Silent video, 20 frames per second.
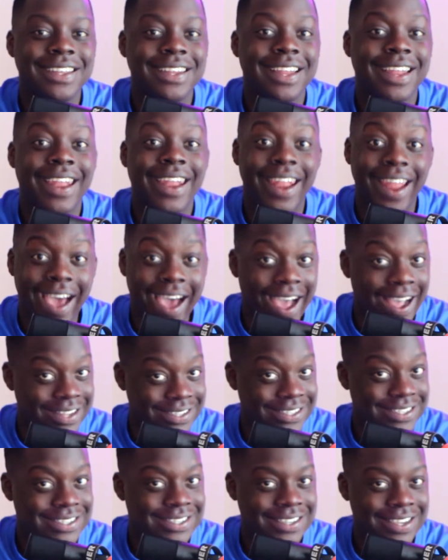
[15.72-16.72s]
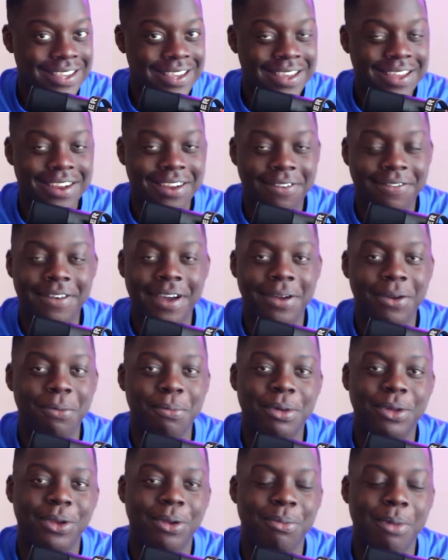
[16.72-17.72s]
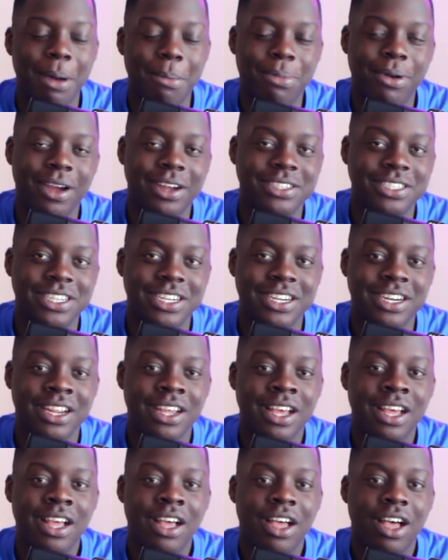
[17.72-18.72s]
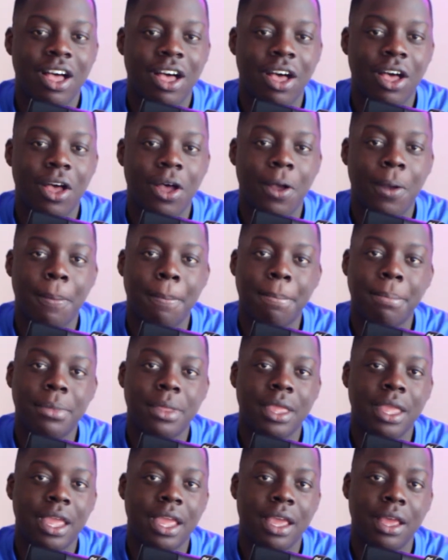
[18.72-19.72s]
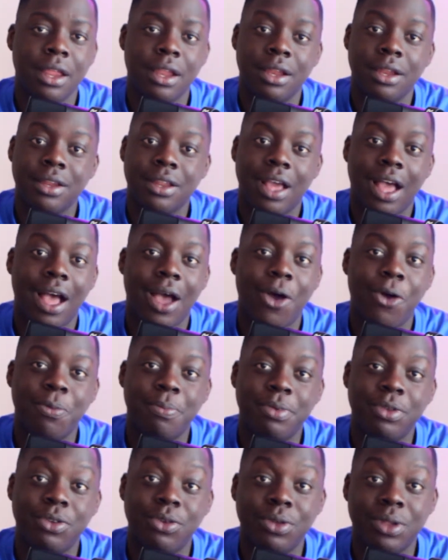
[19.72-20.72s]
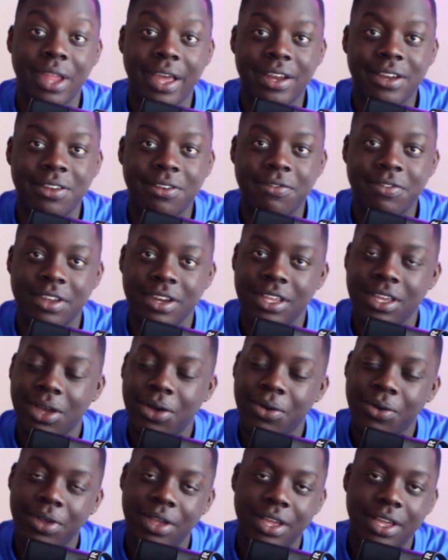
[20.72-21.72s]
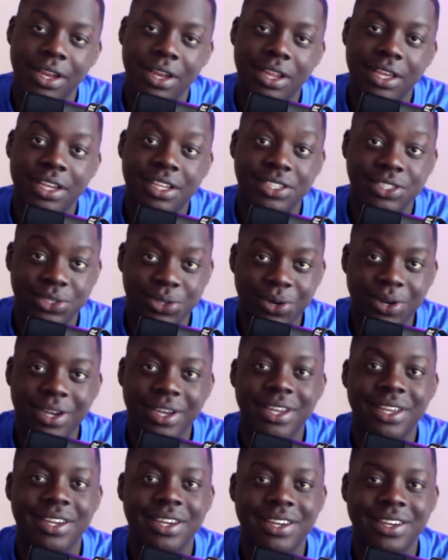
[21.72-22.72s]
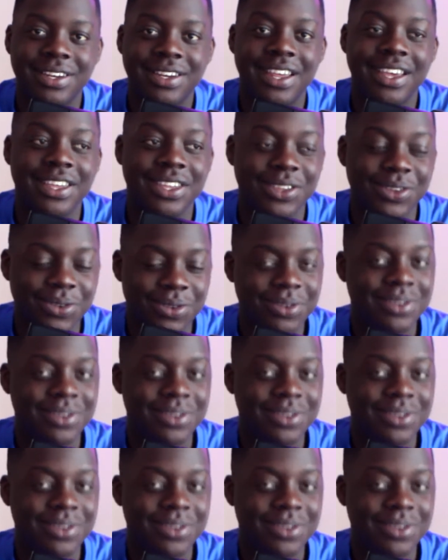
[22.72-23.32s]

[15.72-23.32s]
the final build of my project. And I hope you like the video and enjoy. Thank you.